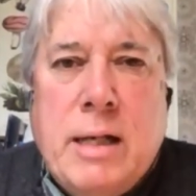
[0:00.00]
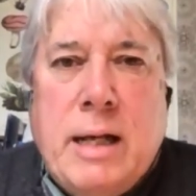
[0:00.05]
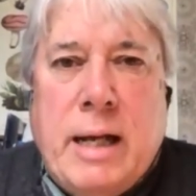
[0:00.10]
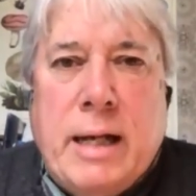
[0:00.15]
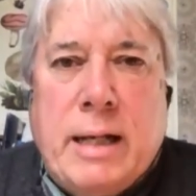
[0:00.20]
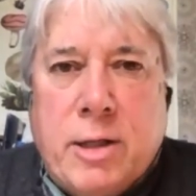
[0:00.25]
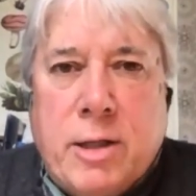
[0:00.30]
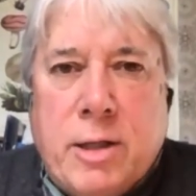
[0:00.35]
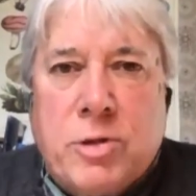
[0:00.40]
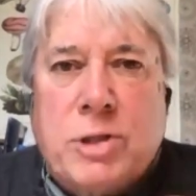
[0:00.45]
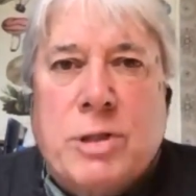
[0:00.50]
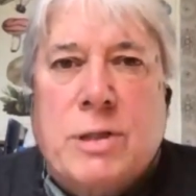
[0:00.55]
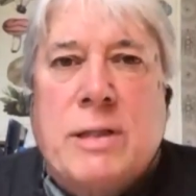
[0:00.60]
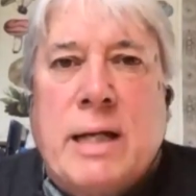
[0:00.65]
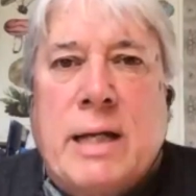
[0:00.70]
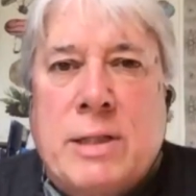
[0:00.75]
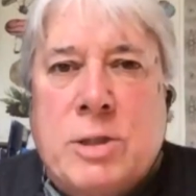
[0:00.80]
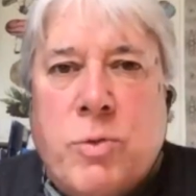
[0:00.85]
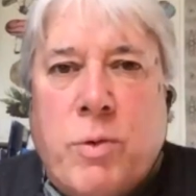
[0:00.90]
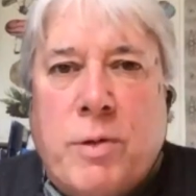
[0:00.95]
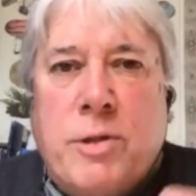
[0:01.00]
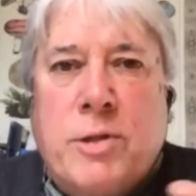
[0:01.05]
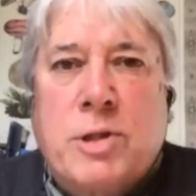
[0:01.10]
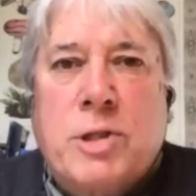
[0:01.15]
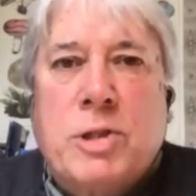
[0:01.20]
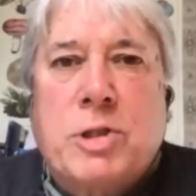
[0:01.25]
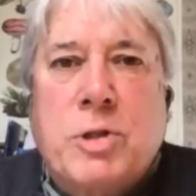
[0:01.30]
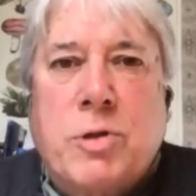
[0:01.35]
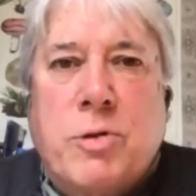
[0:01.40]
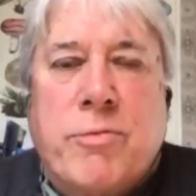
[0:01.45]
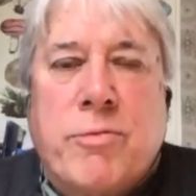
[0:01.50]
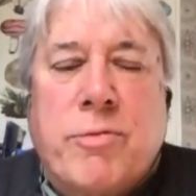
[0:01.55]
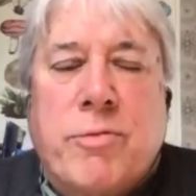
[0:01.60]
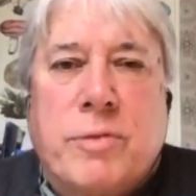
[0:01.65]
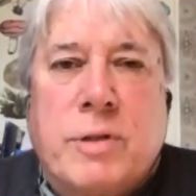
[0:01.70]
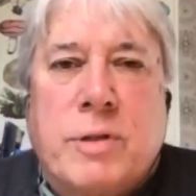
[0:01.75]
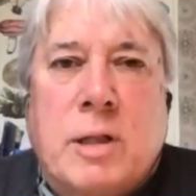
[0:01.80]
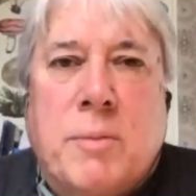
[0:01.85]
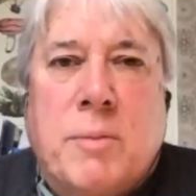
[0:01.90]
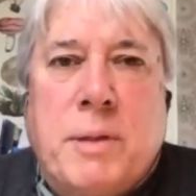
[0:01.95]
and there's that's where there's a sort of
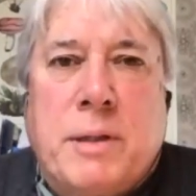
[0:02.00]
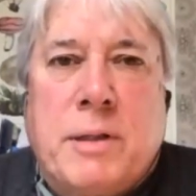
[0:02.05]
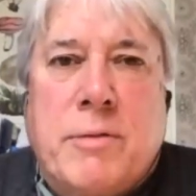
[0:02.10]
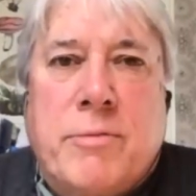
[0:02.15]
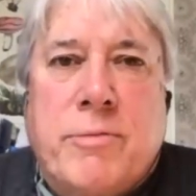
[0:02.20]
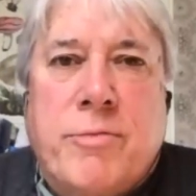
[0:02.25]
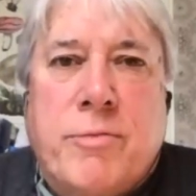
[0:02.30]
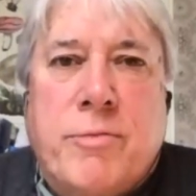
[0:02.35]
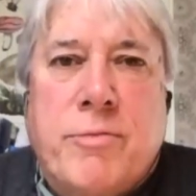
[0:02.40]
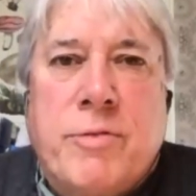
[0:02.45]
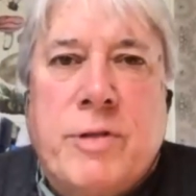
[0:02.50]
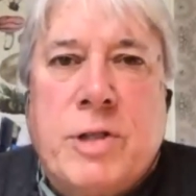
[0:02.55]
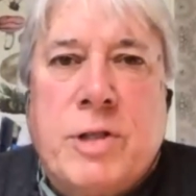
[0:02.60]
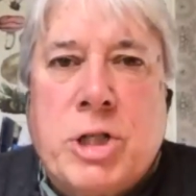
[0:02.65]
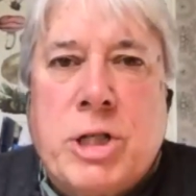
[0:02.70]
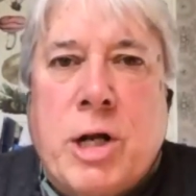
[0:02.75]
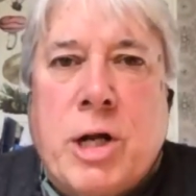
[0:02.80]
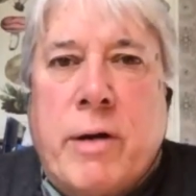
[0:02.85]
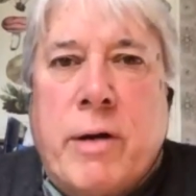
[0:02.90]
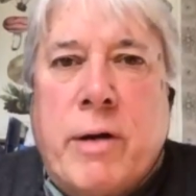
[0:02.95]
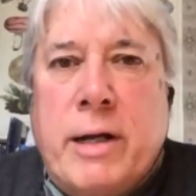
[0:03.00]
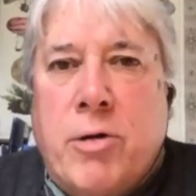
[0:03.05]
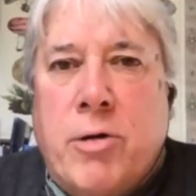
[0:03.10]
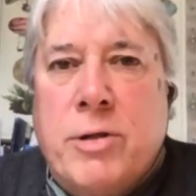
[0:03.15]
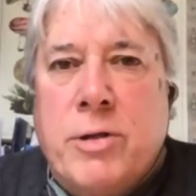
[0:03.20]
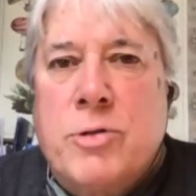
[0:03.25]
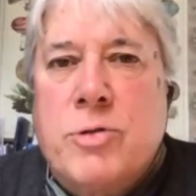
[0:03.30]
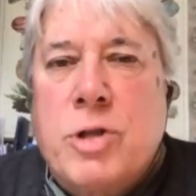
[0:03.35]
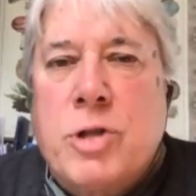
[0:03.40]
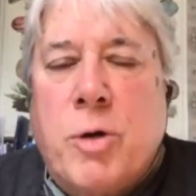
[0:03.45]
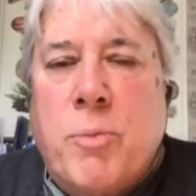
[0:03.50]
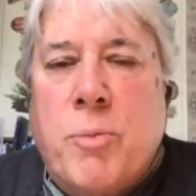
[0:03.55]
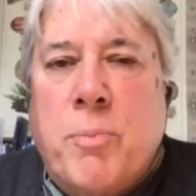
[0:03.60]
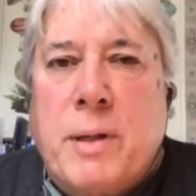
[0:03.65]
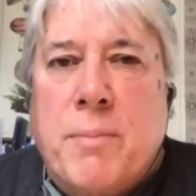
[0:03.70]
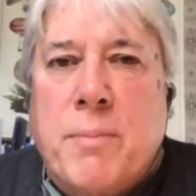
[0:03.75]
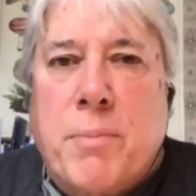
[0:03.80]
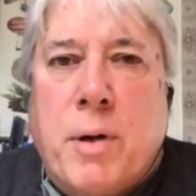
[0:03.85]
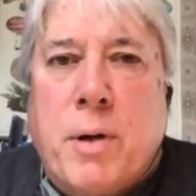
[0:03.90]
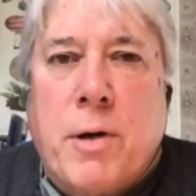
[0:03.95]
little bit of visionary or
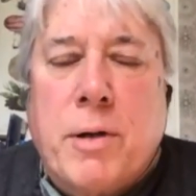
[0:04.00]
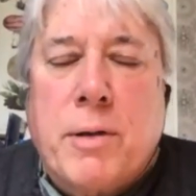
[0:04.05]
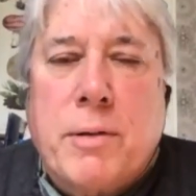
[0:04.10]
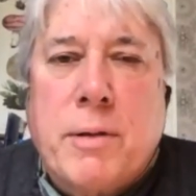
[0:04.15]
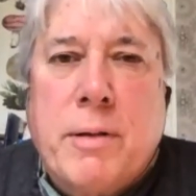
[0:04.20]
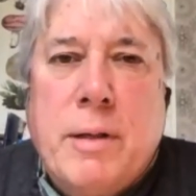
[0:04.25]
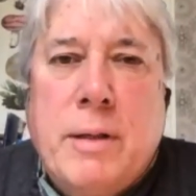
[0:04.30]
utopian part